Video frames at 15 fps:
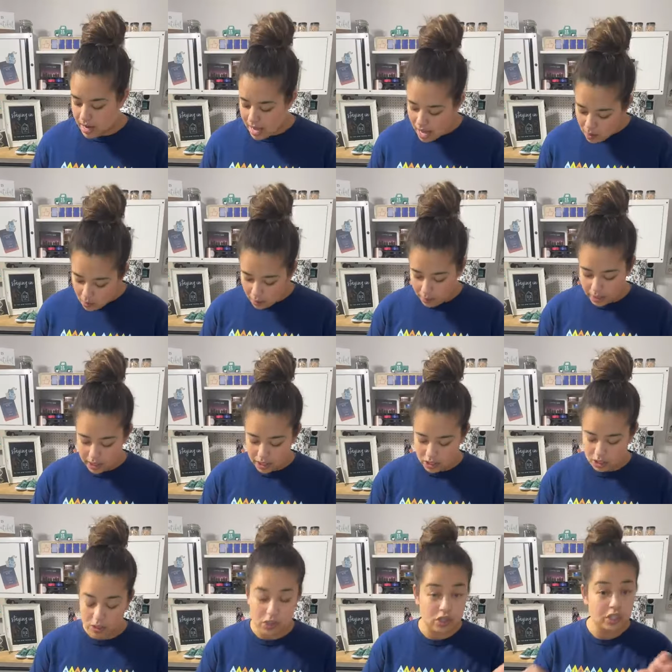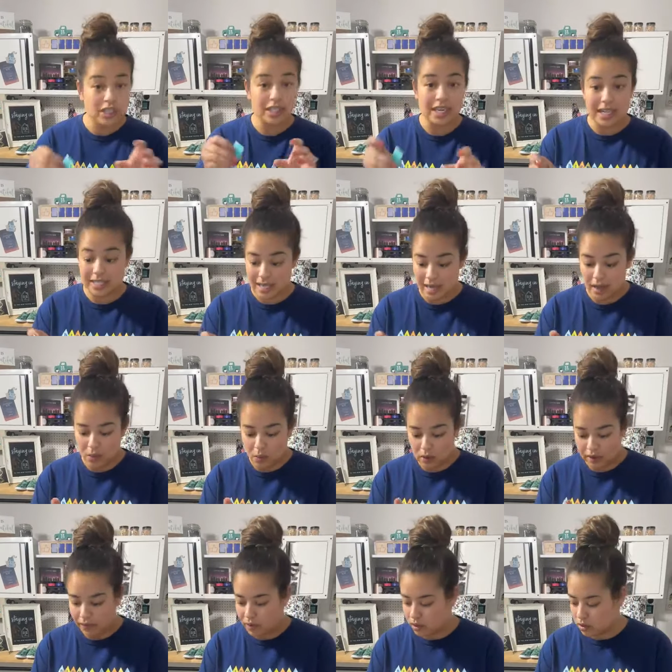now what we're gonna do is you're just gonna take
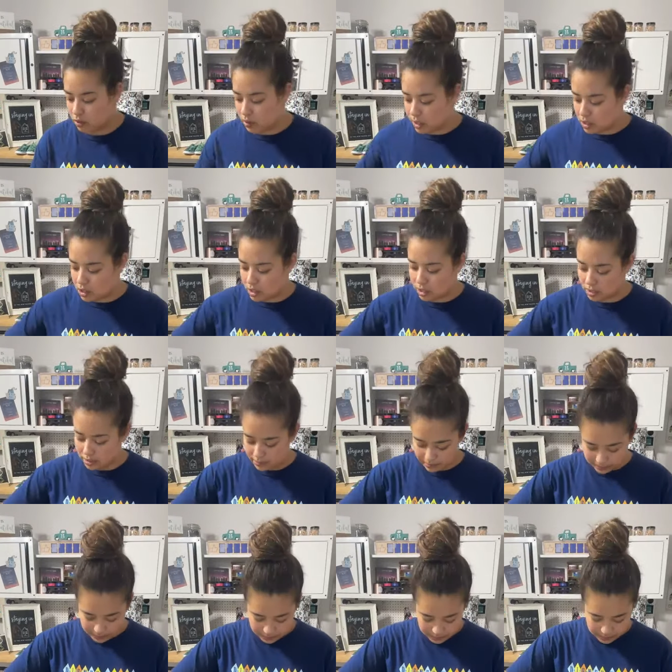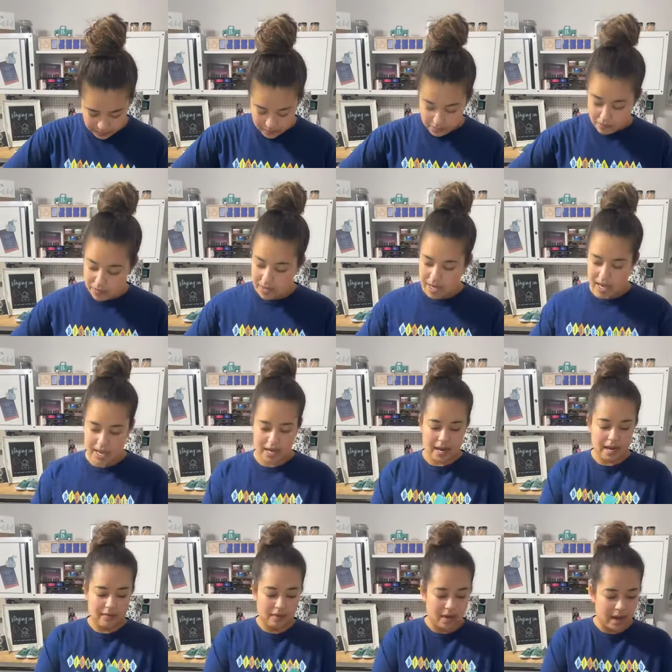one of your squeegees,
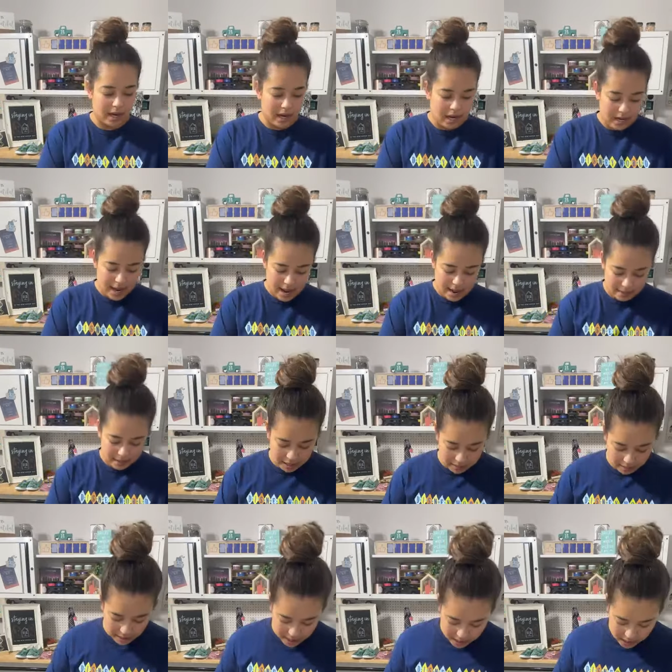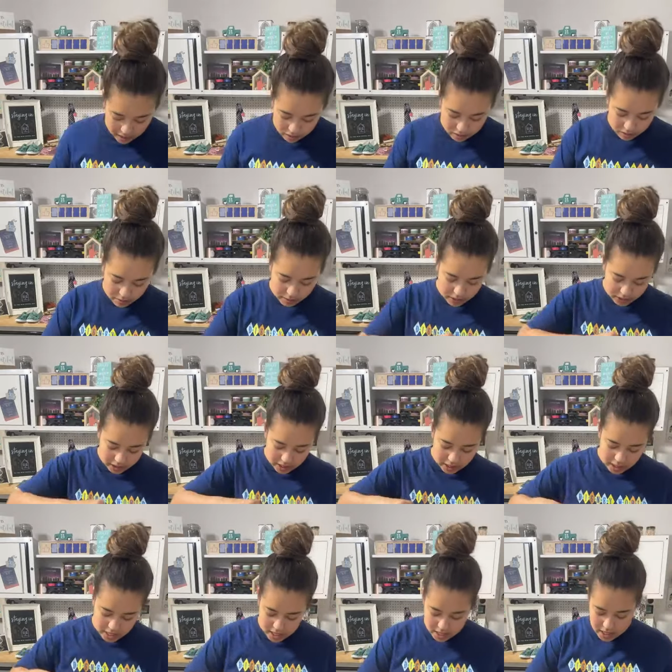and I've got a napkin right here. So we're just
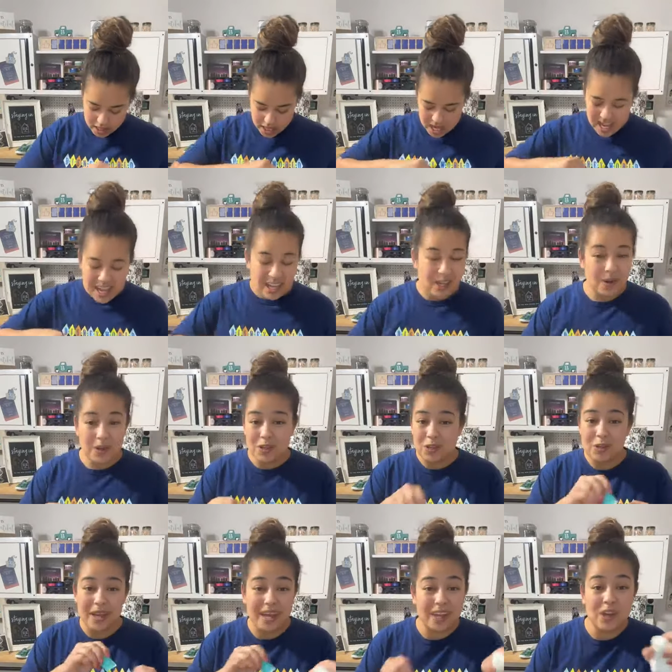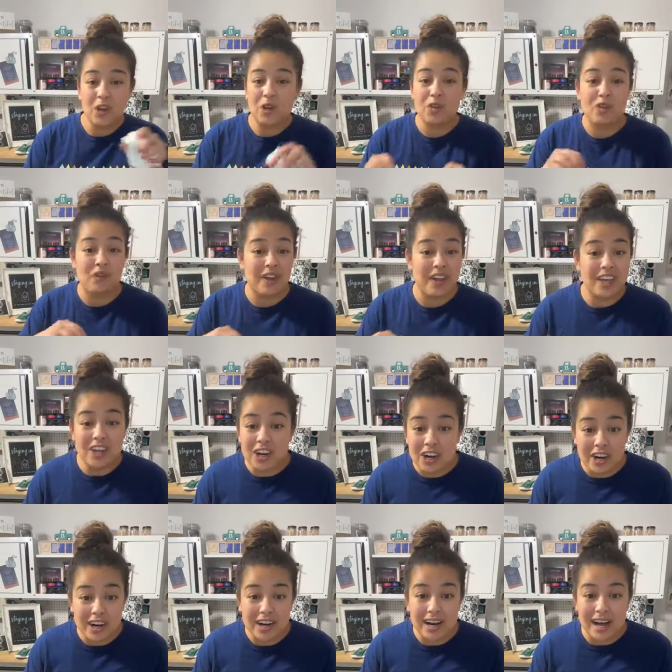gonna, you could do like a little
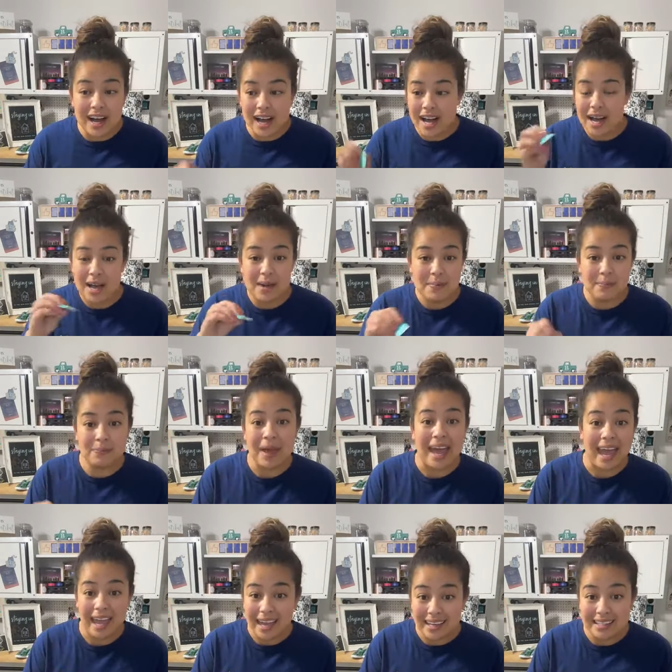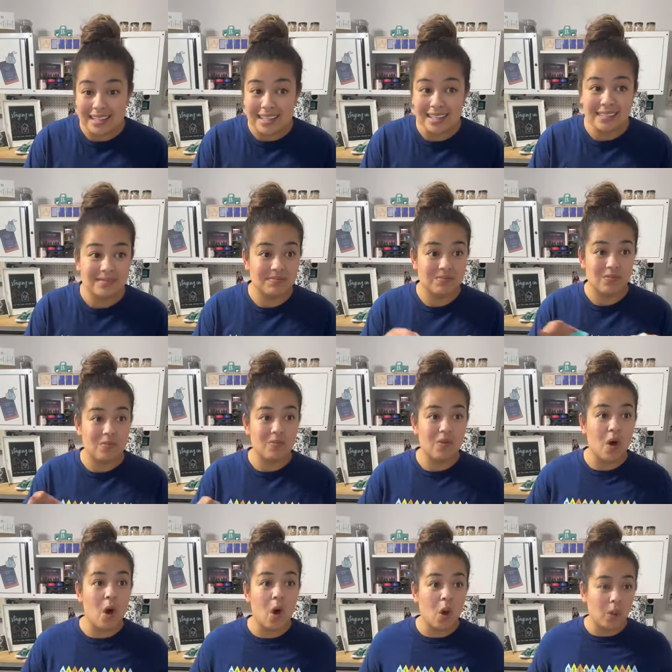figure 8
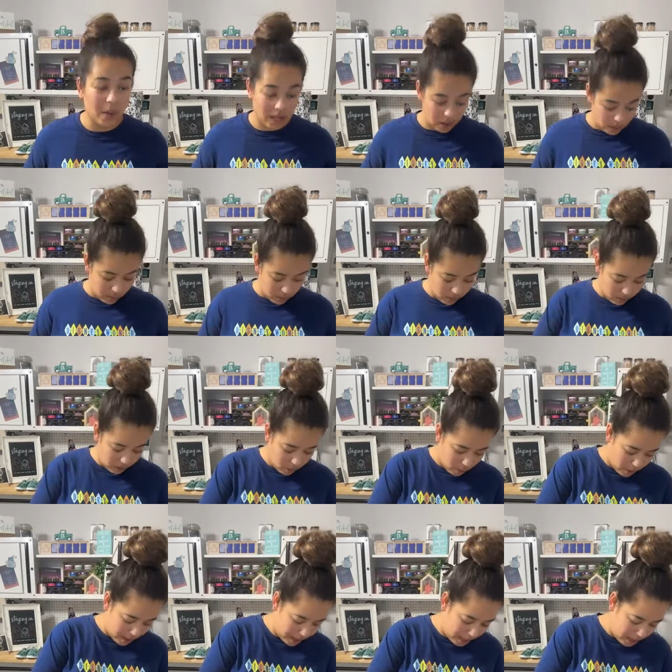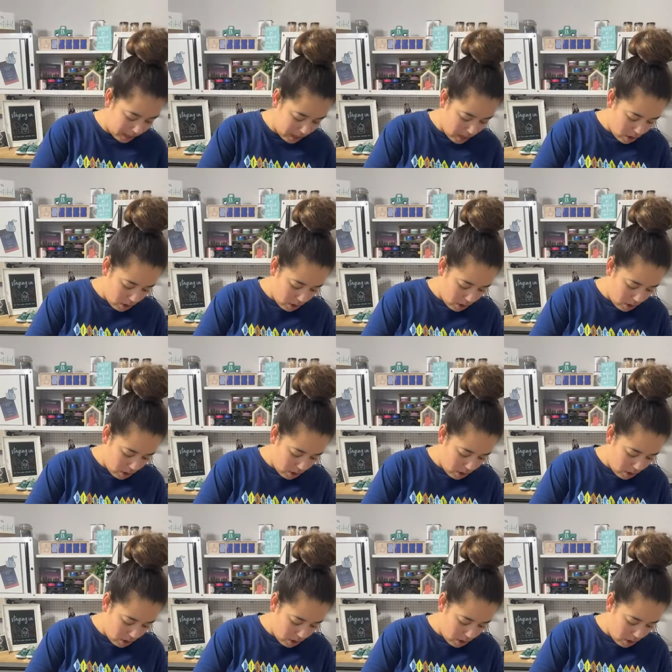the whole way through if you wanted,